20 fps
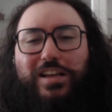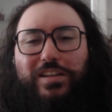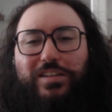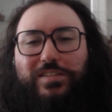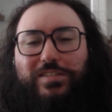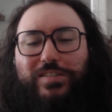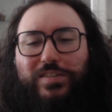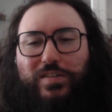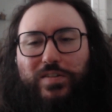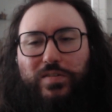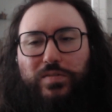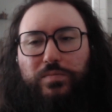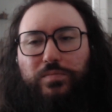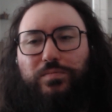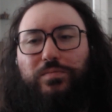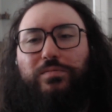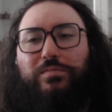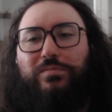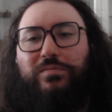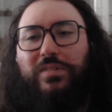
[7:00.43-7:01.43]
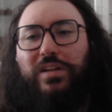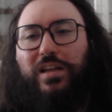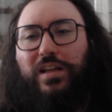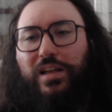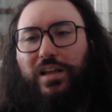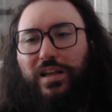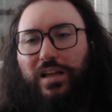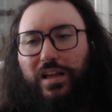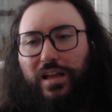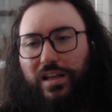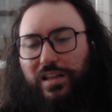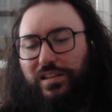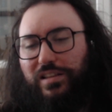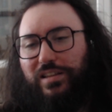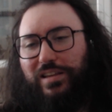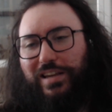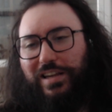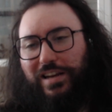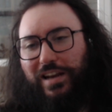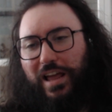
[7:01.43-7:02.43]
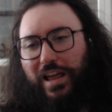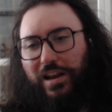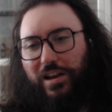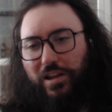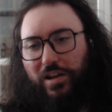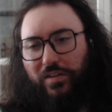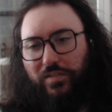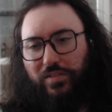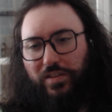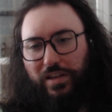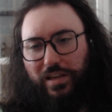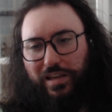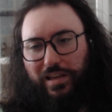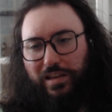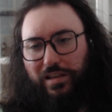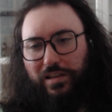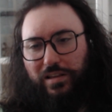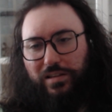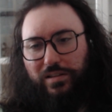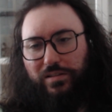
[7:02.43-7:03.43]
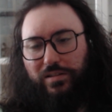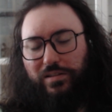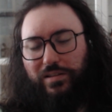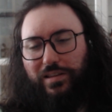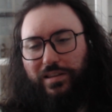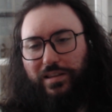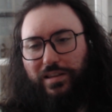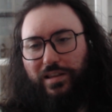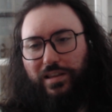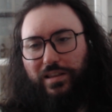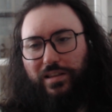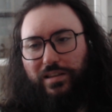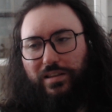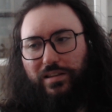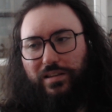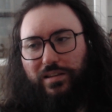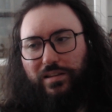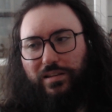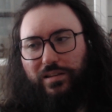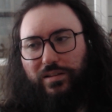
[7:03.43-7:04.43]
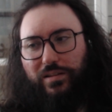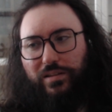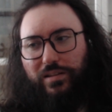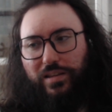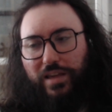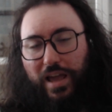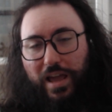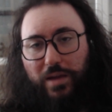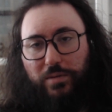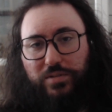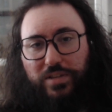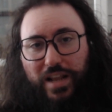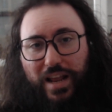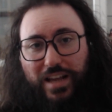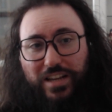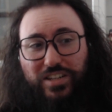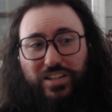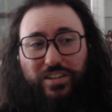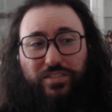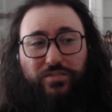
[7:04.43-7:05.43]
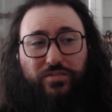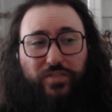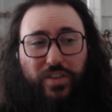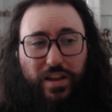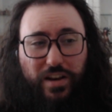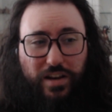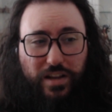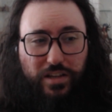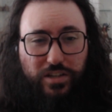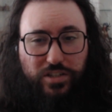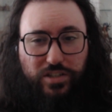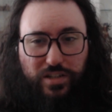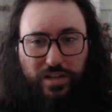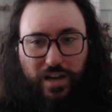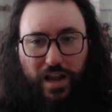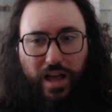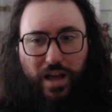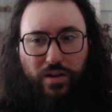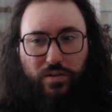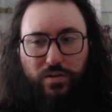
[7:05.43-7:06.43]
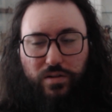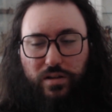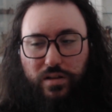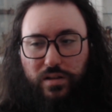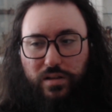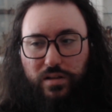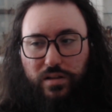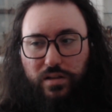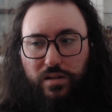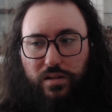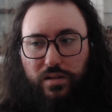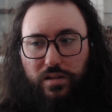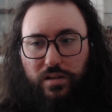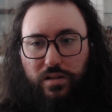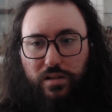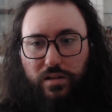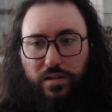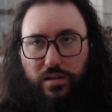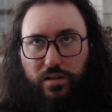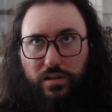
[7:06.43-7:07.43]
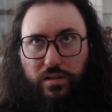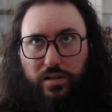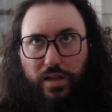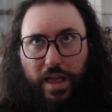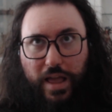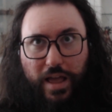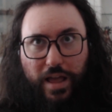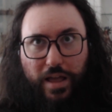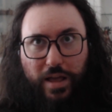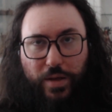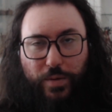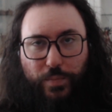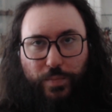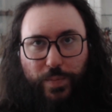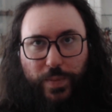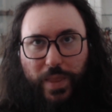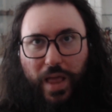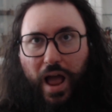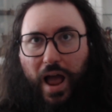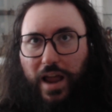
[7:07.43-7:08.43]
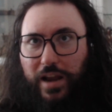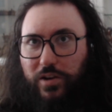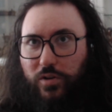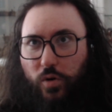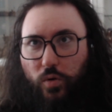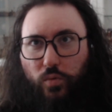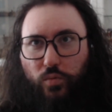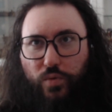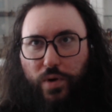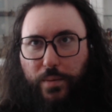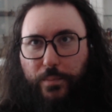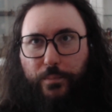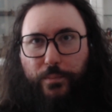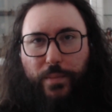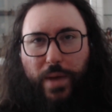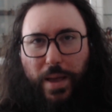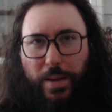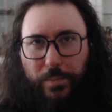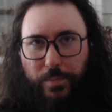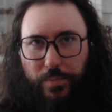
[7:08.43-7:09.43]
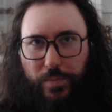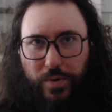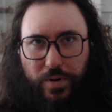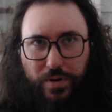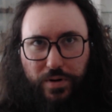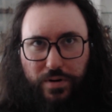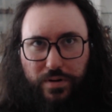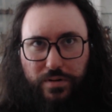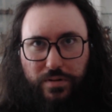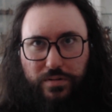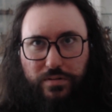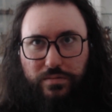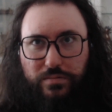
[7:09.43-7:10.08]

So, in any of the games that actually finished. Now, I don't remember